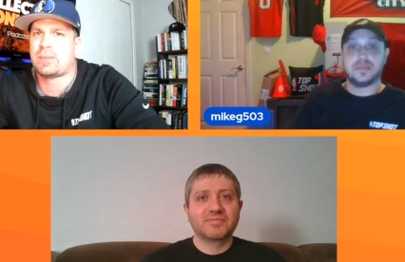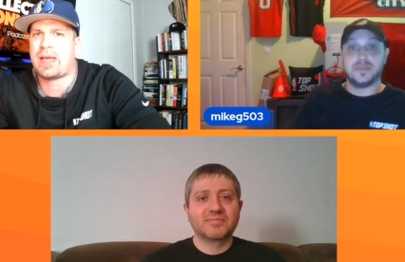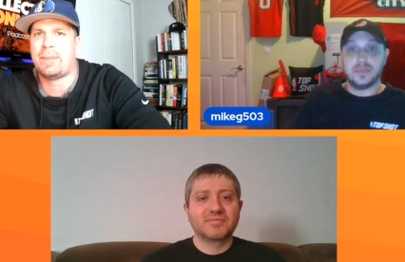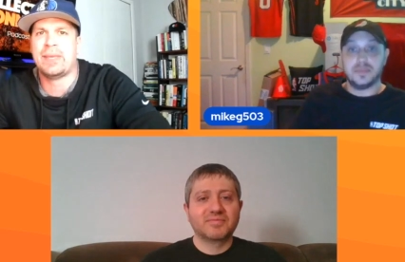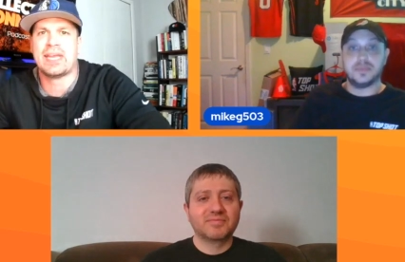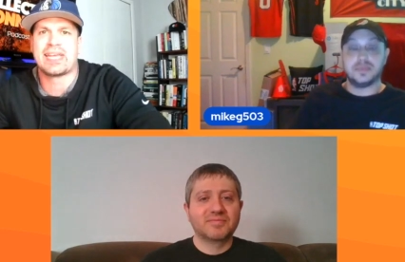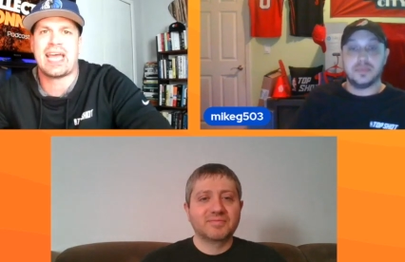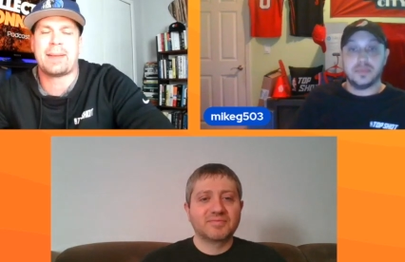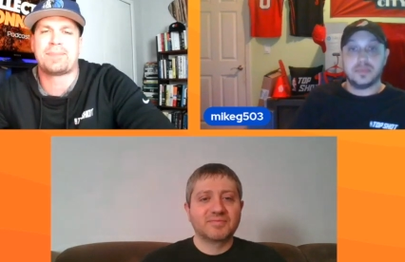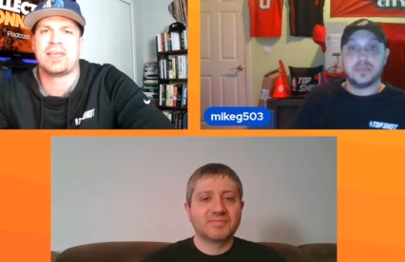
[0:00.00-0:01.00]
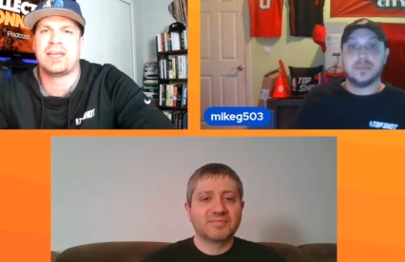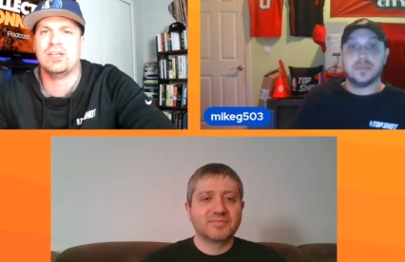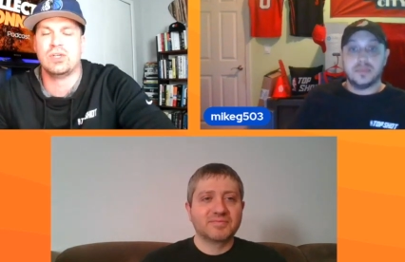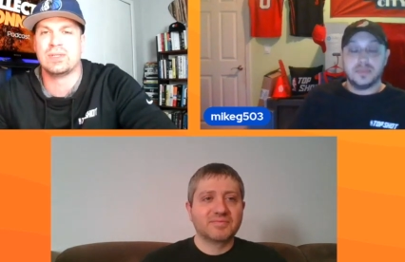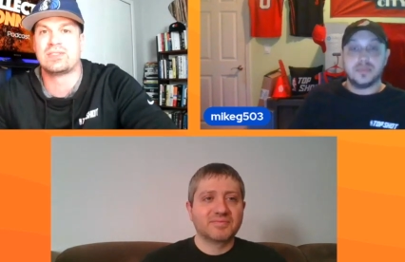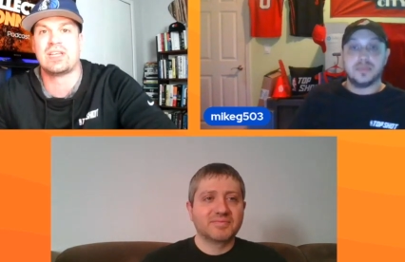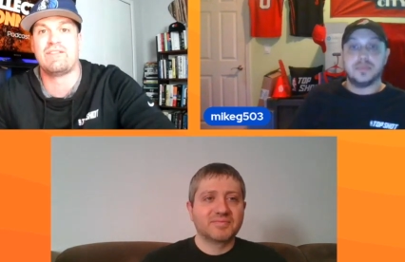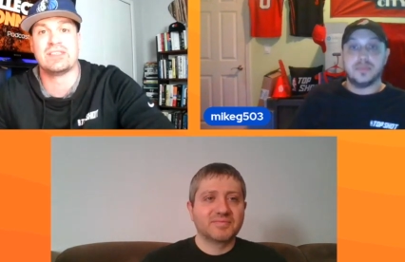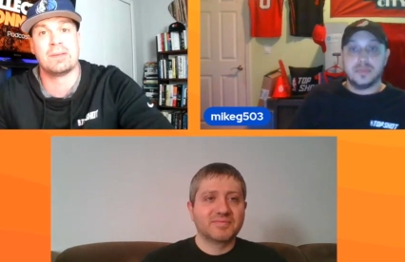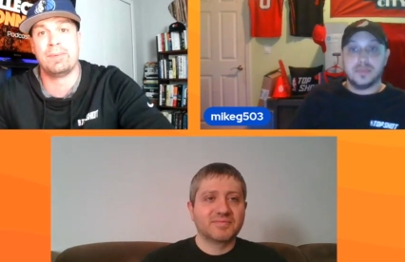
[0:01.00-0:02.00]
Speaker 1: about being a captain and doing
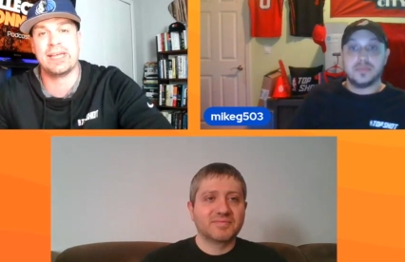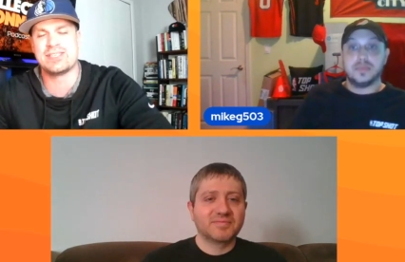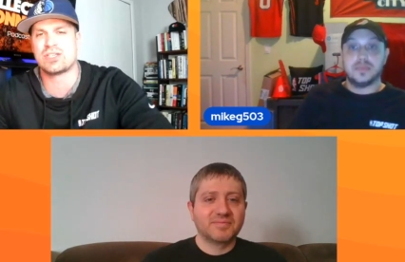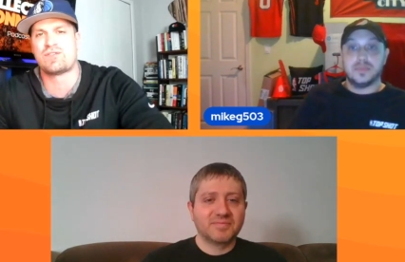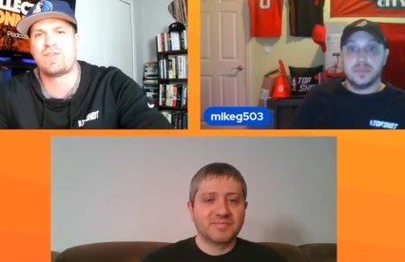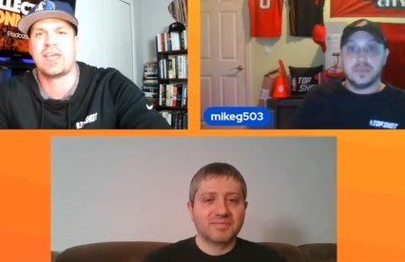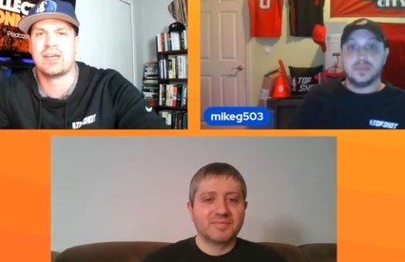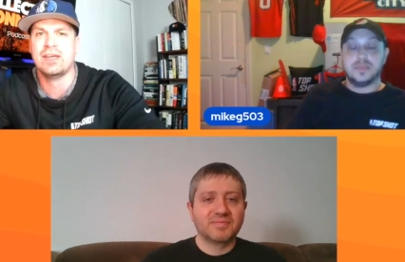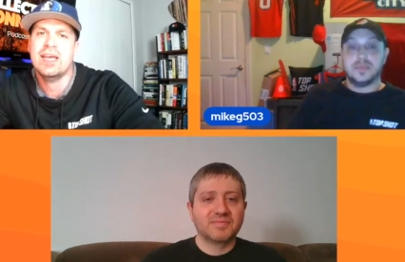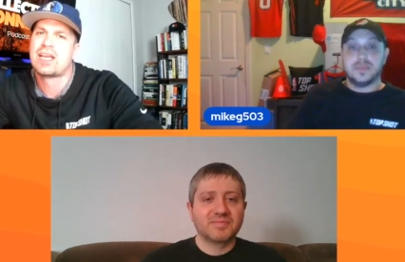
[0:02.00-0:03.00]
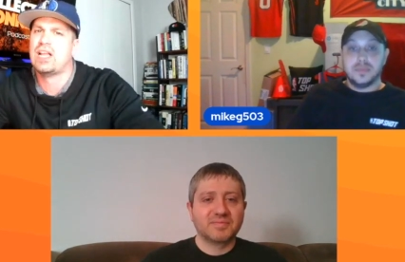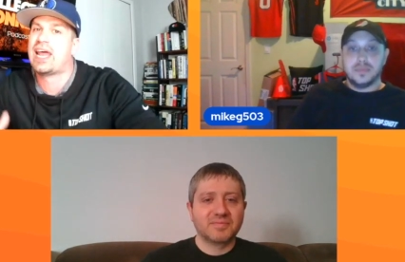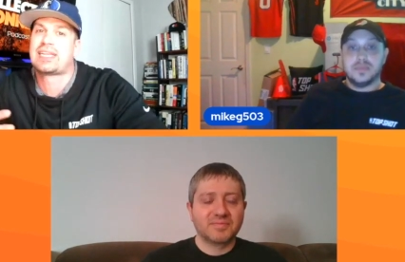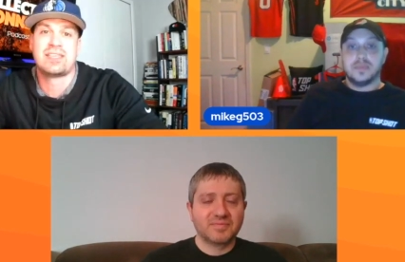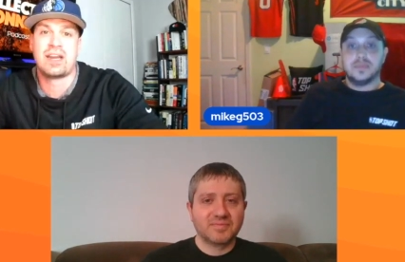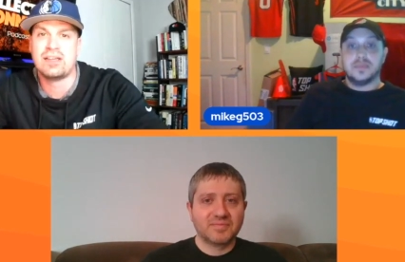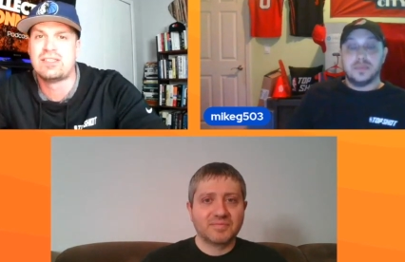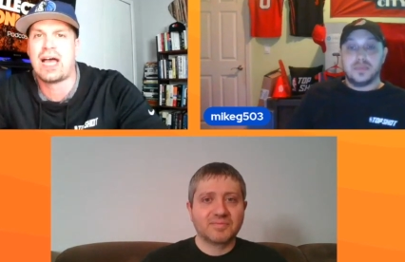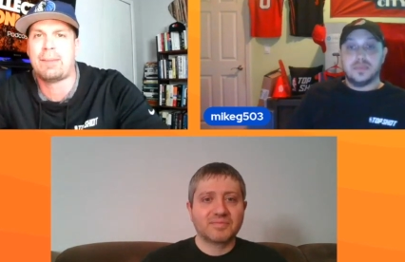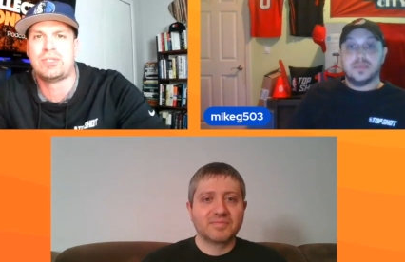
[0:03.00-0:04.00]
stuff as a Blazers fan, collecting
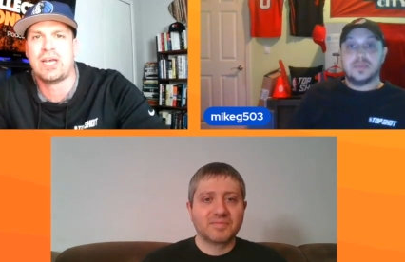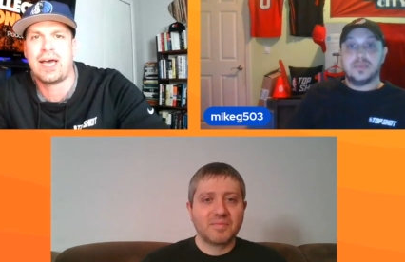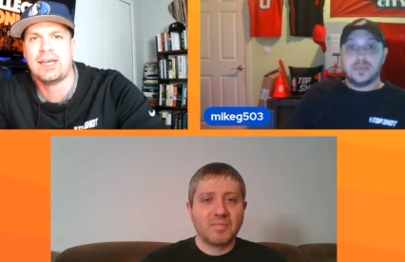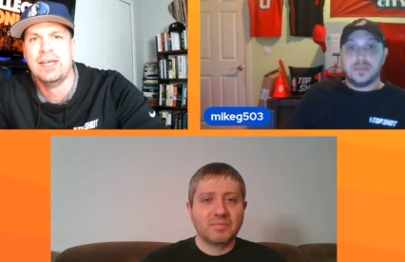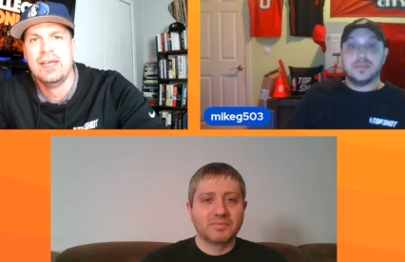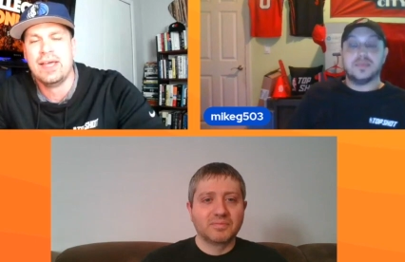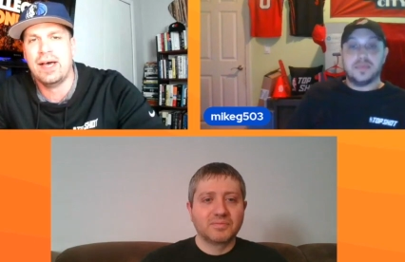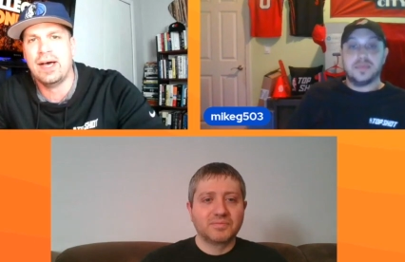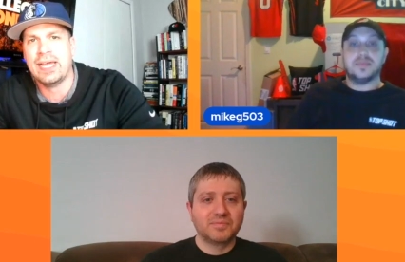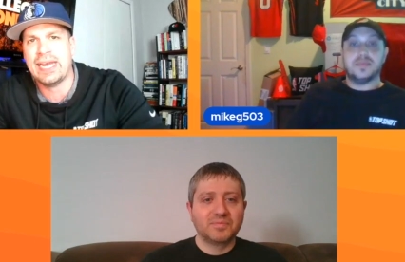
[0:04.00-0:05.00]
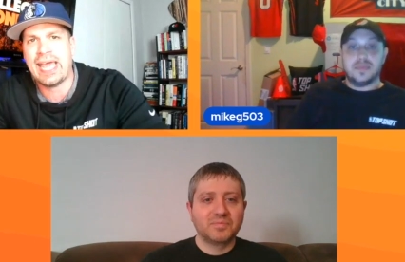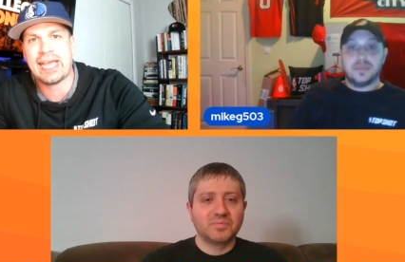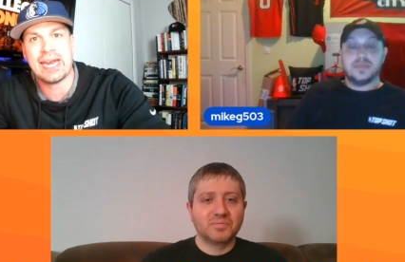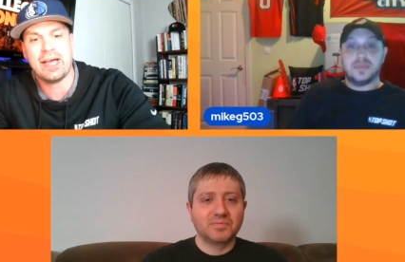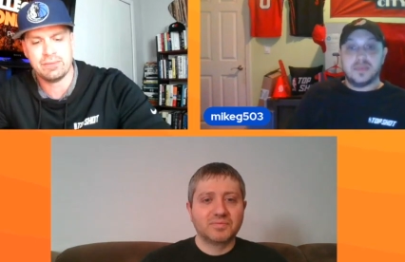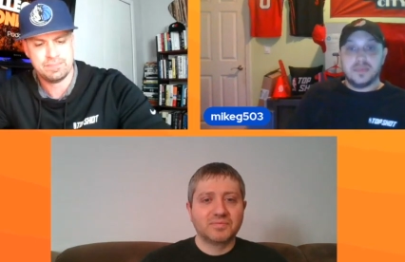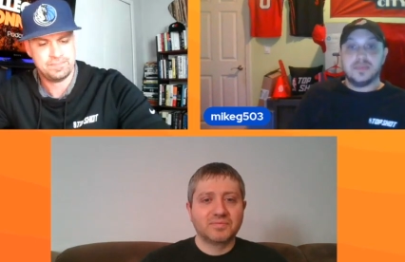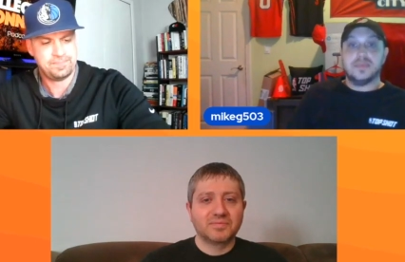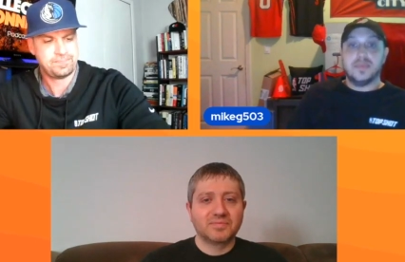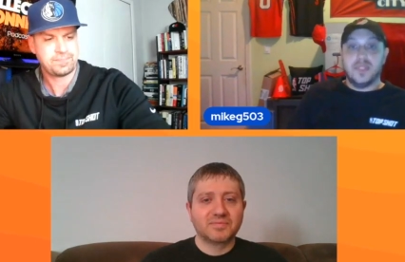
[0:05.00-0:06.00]
on Top Shot uh, and hanging out.
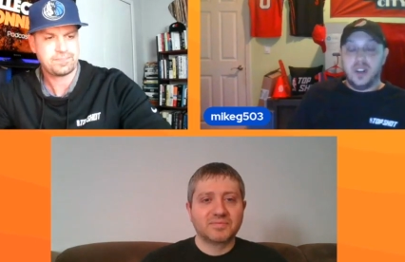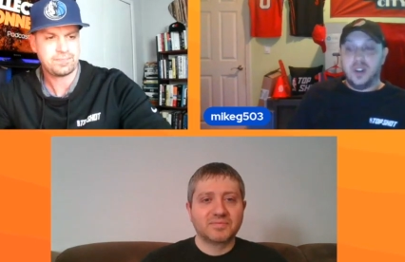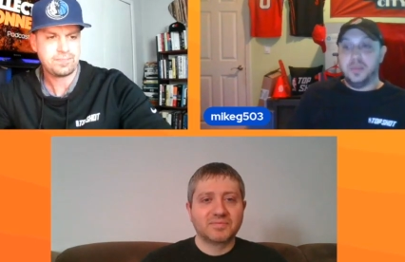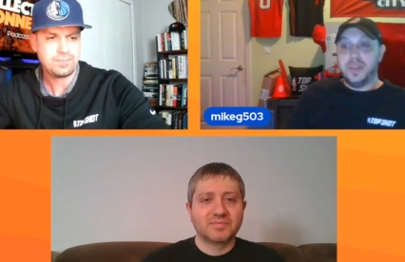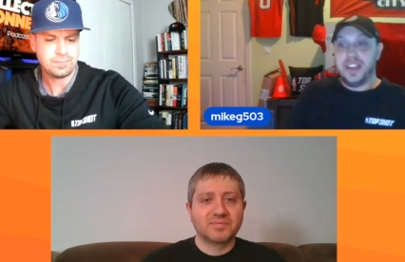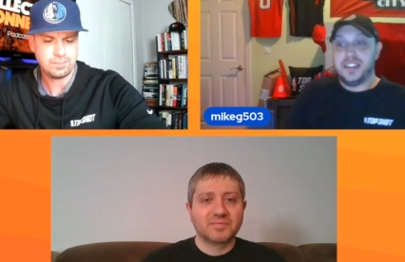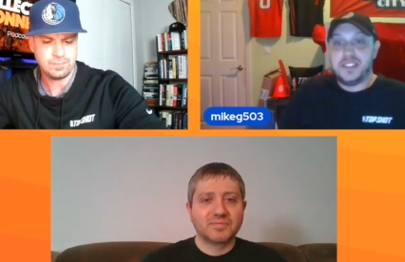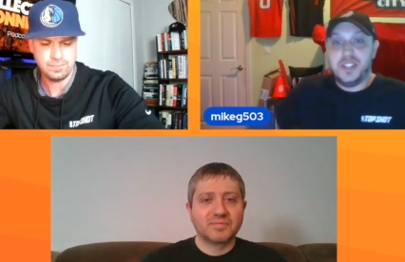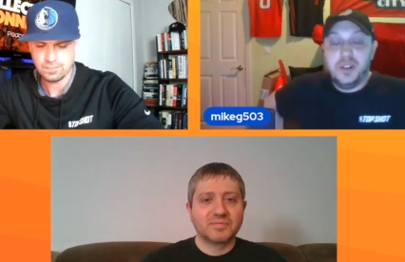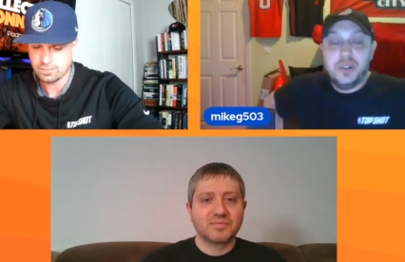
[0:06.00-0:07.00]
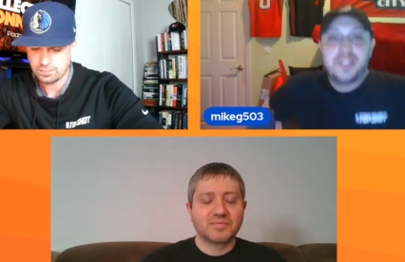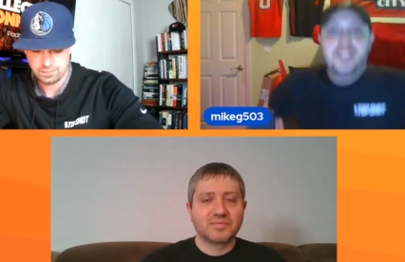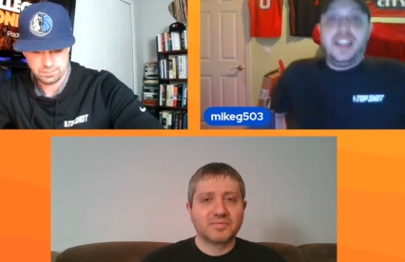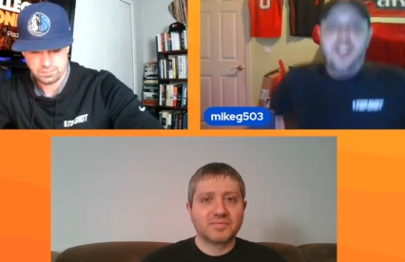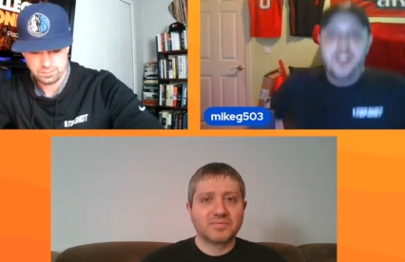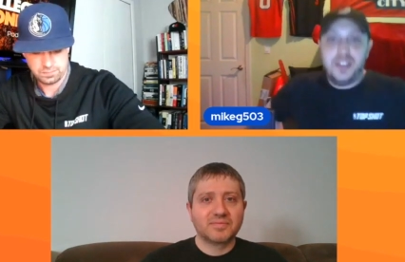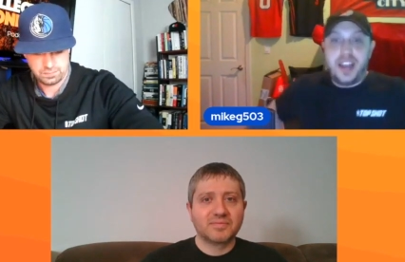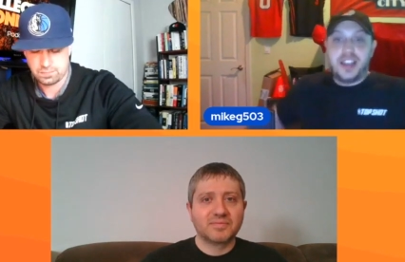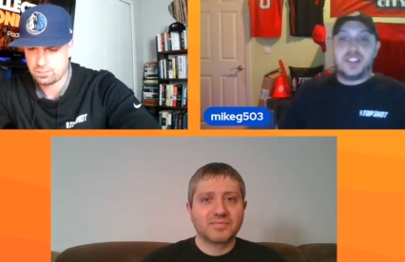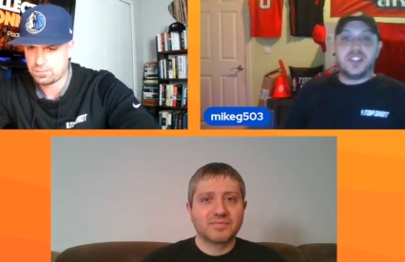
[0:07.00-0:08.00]
Speaker 2: Oh, man. So it all
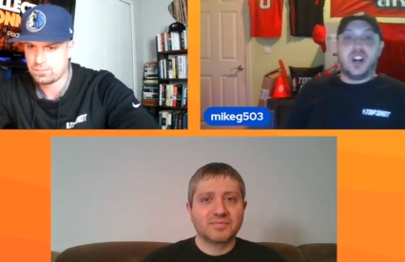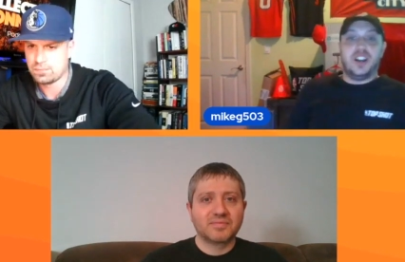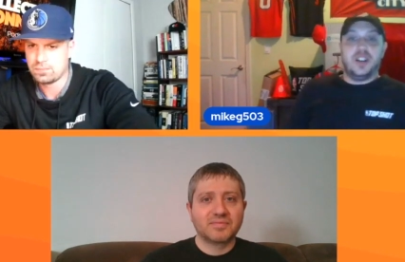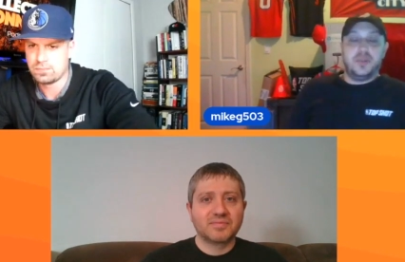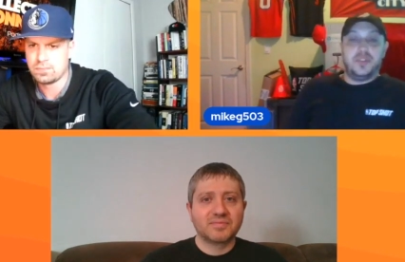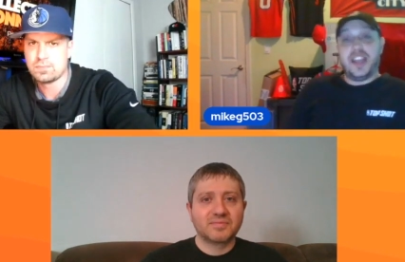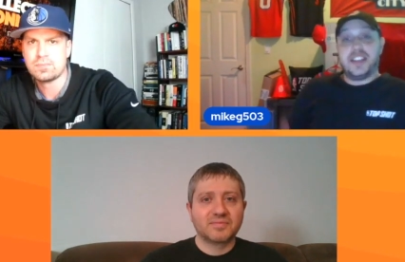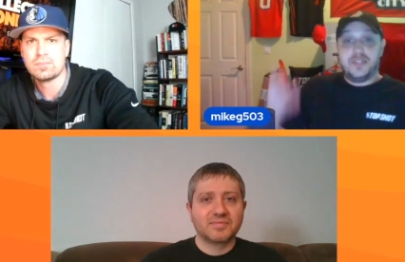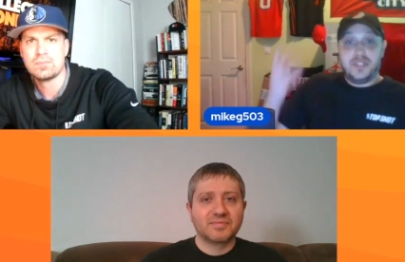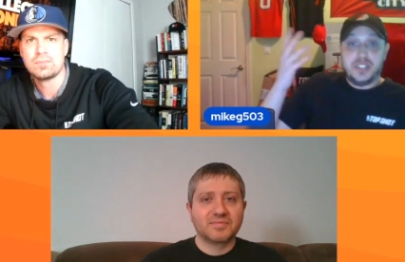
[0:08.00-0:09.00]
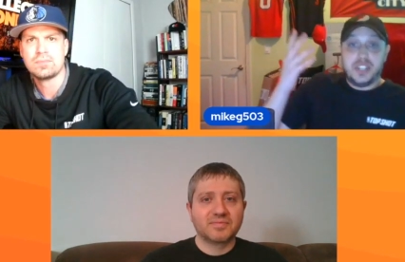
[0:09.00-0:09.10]
kind of started thanks to, to